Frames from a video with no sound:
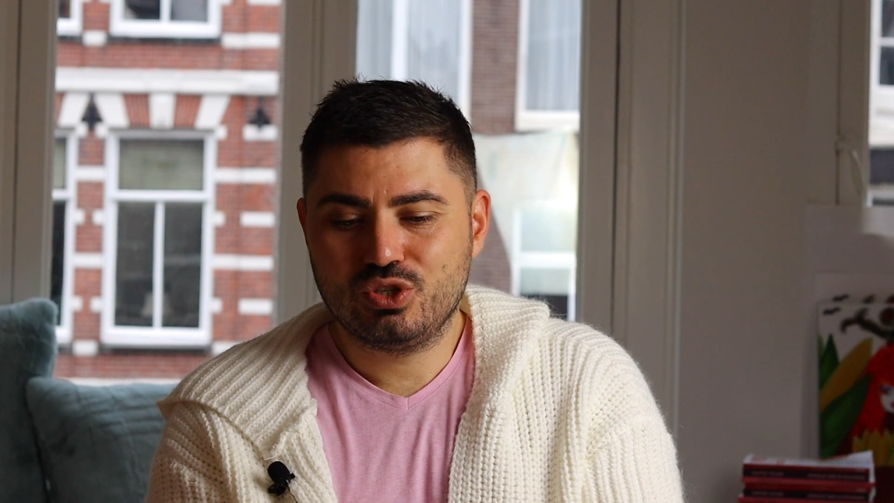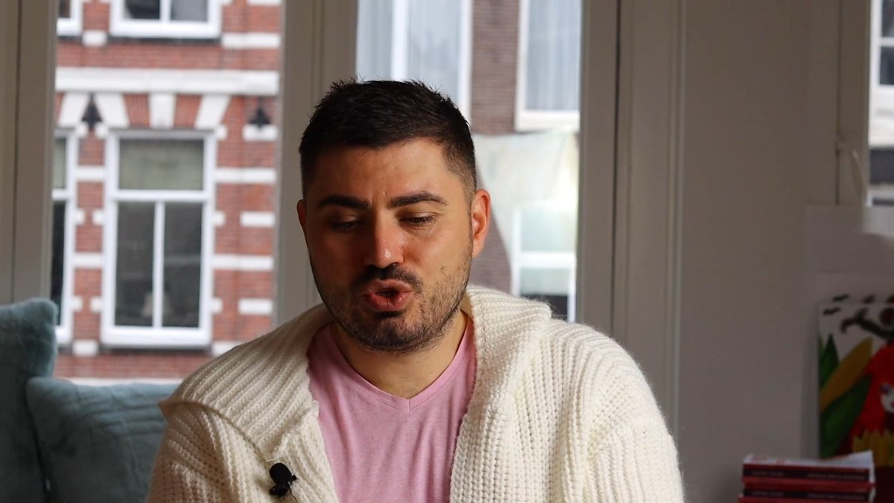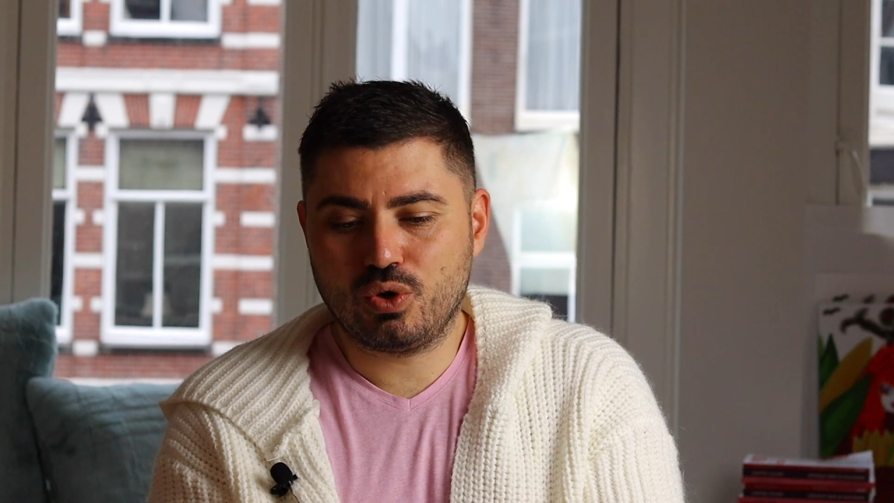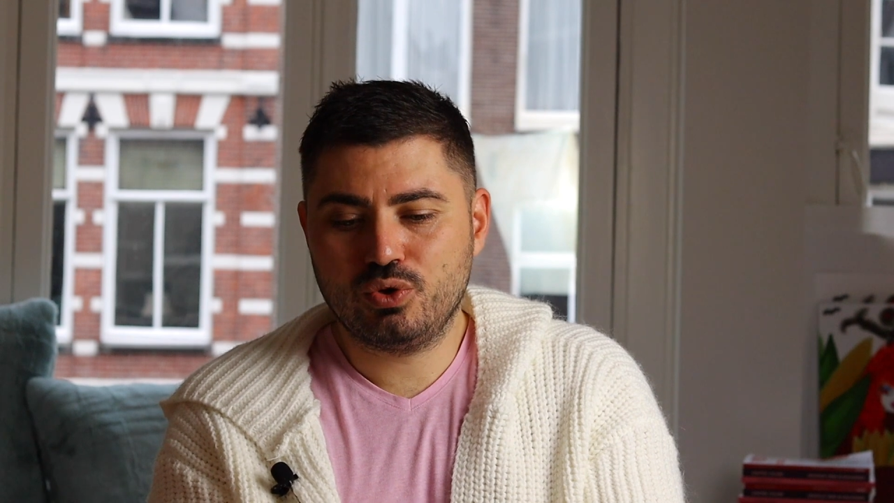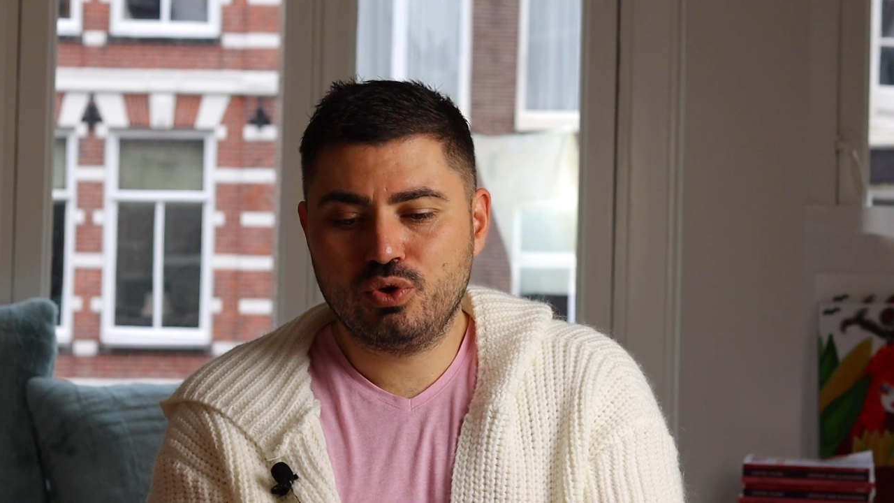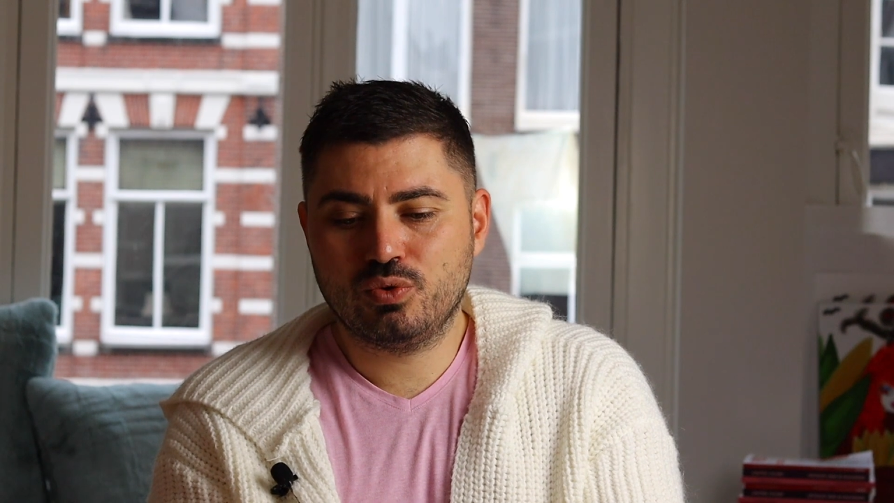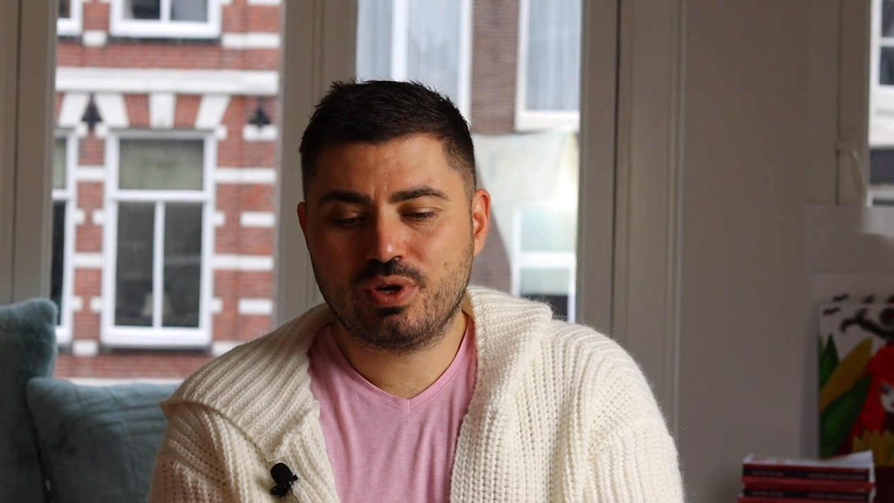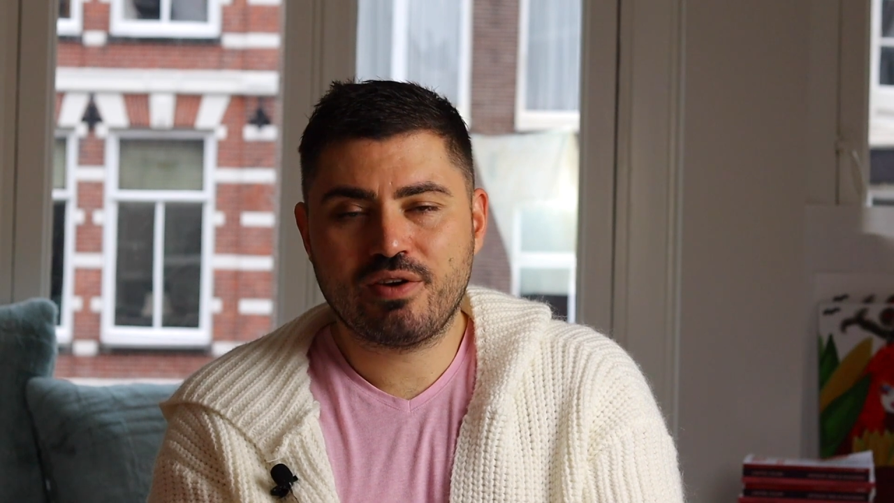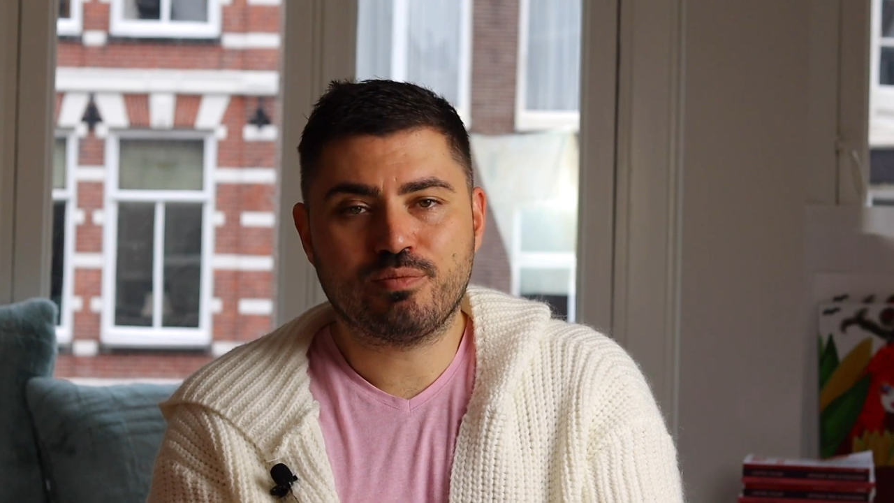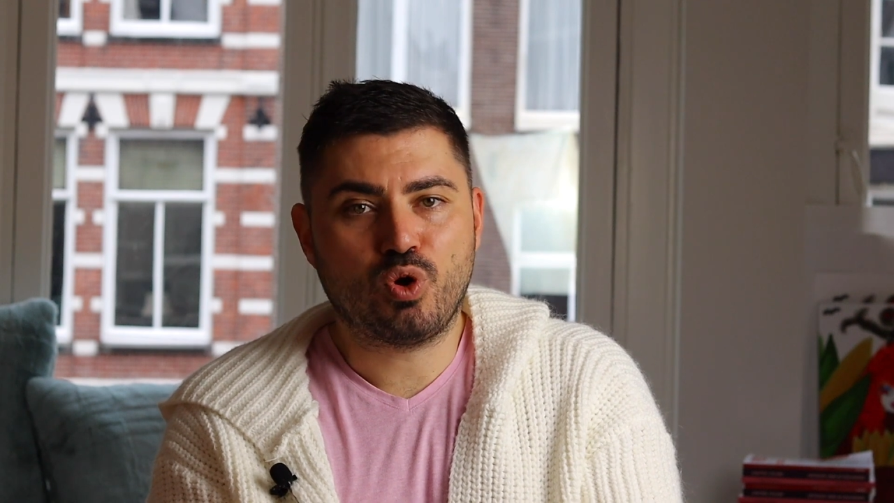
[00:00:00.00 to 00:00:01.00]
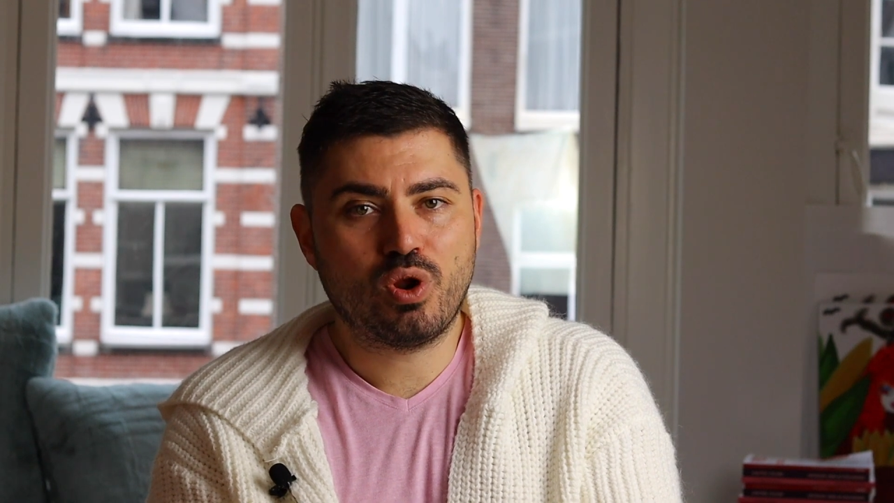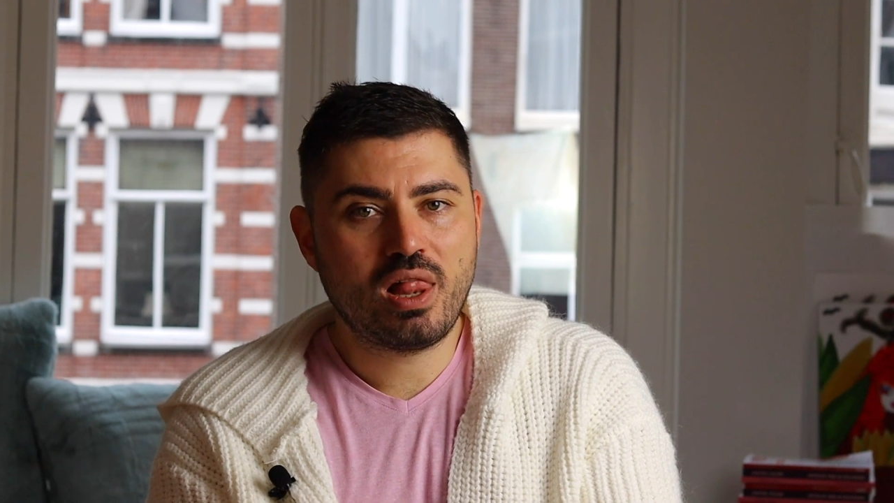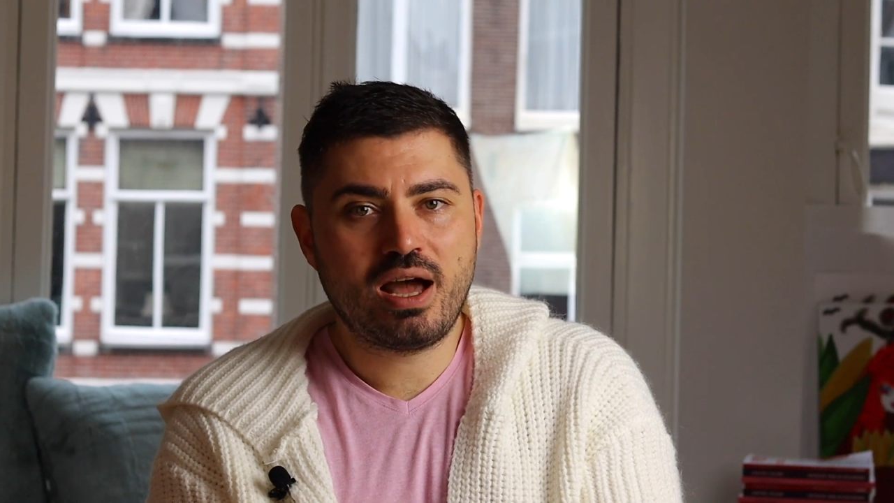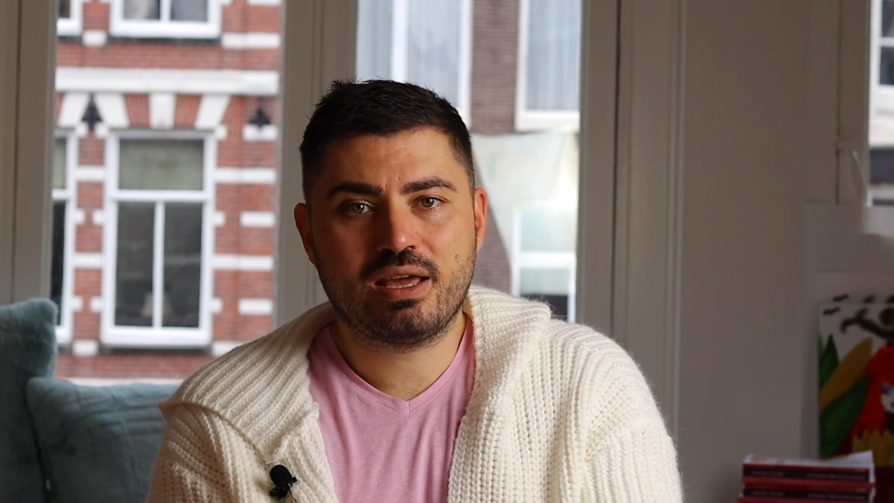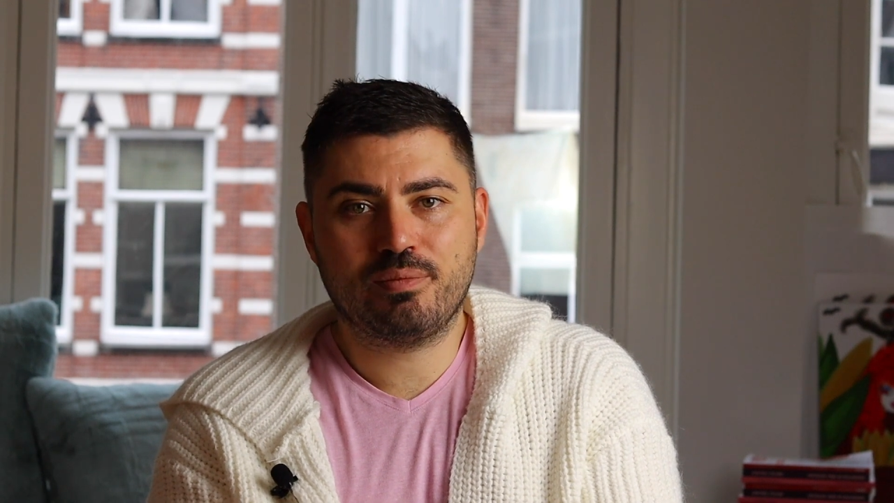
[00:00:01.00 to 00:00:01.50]
So you have more
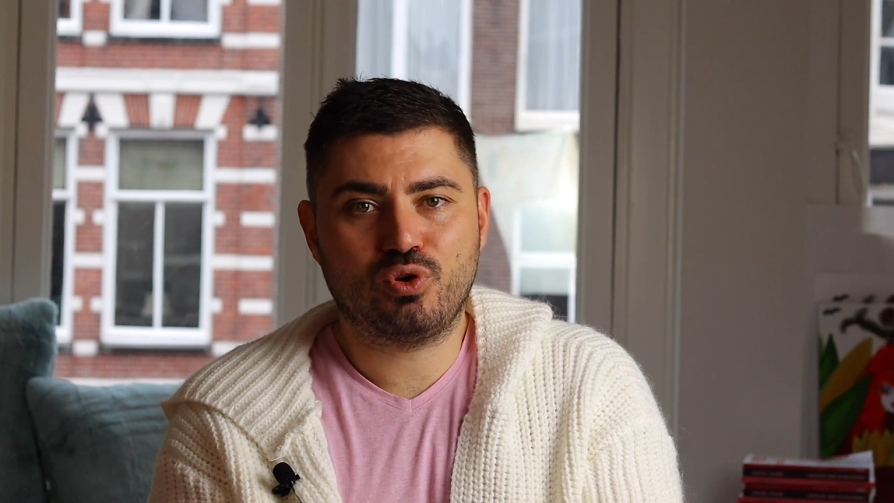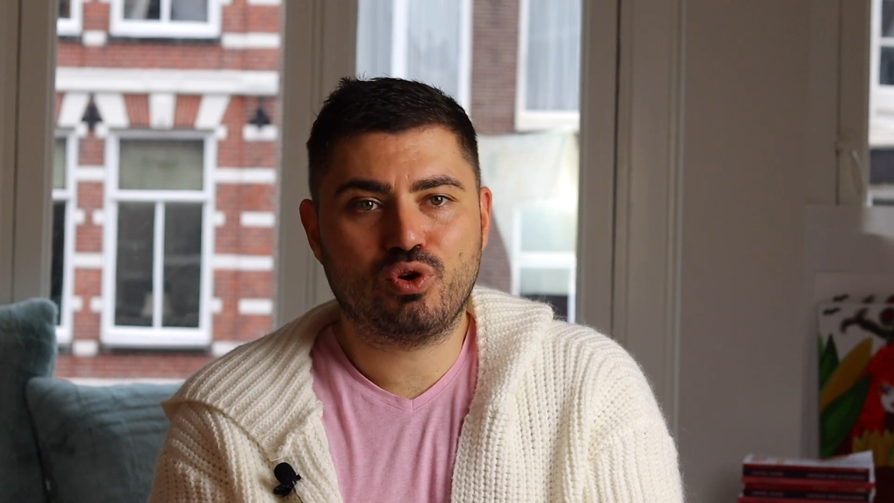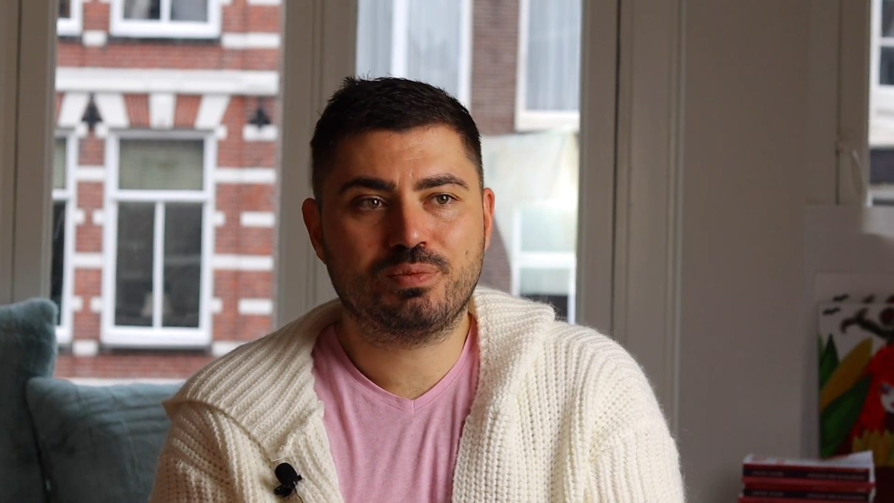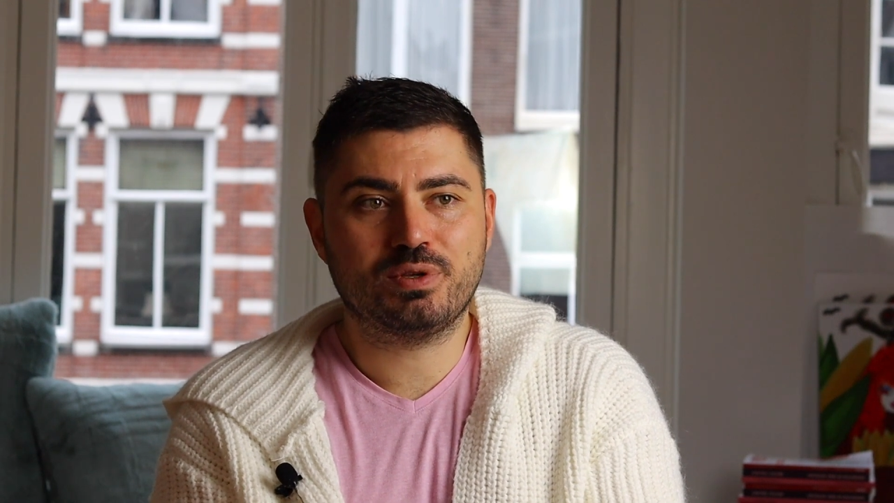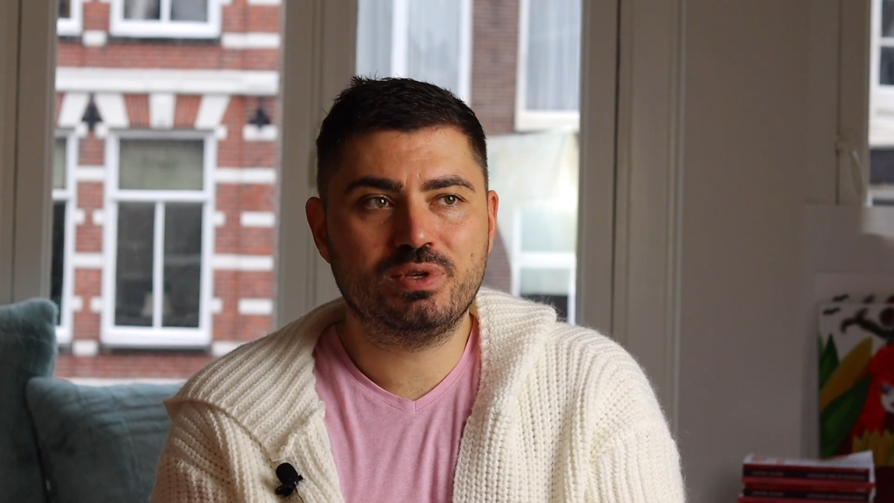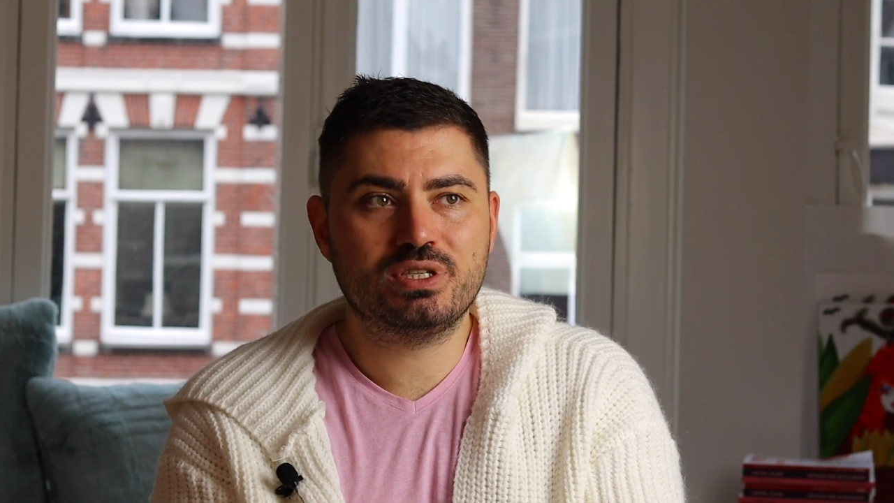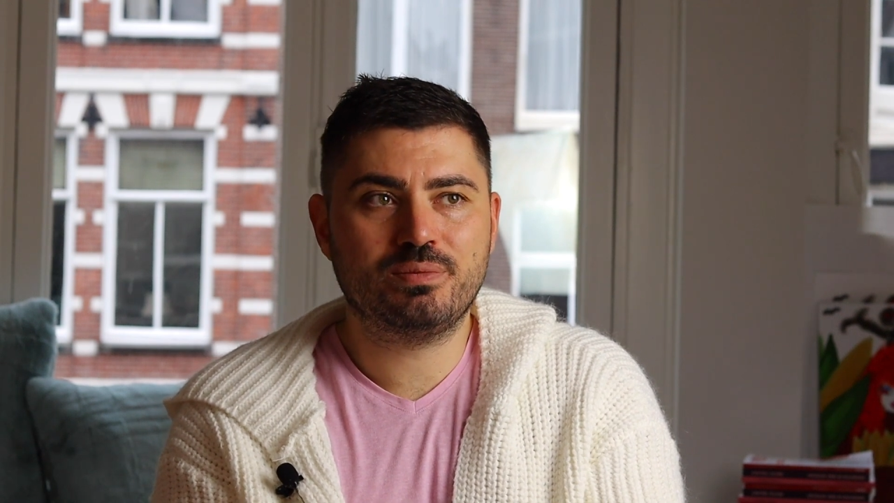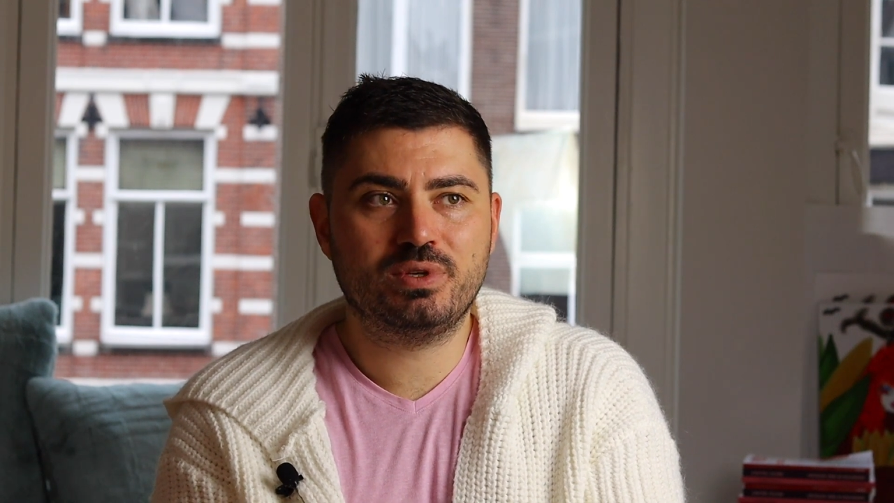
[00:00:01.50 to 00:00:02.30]
luck and more optimism.